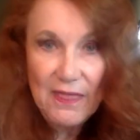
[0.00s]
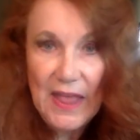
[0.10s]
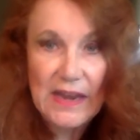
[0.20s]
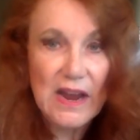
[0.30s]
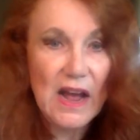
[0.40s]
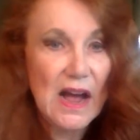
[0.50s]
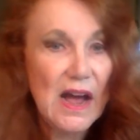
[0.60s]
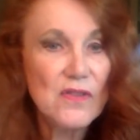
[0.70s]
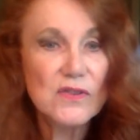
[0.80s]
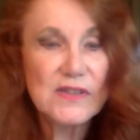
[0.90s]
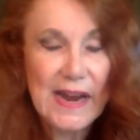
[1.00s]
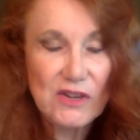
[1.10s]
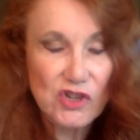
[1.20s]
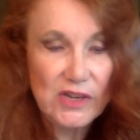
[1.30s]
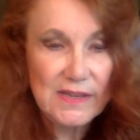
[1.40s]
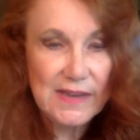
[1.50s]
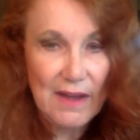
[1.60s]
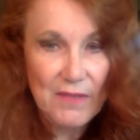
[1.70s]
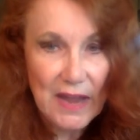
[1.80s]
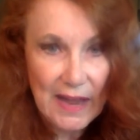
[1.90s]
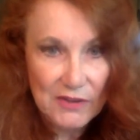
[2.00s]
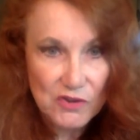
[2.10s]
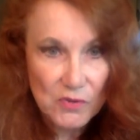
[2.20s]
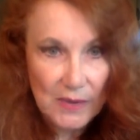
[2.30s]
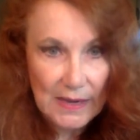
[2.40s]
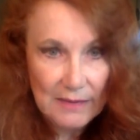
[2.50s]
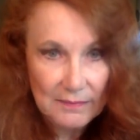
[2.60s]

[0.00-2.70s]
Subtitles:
than other sections of the country.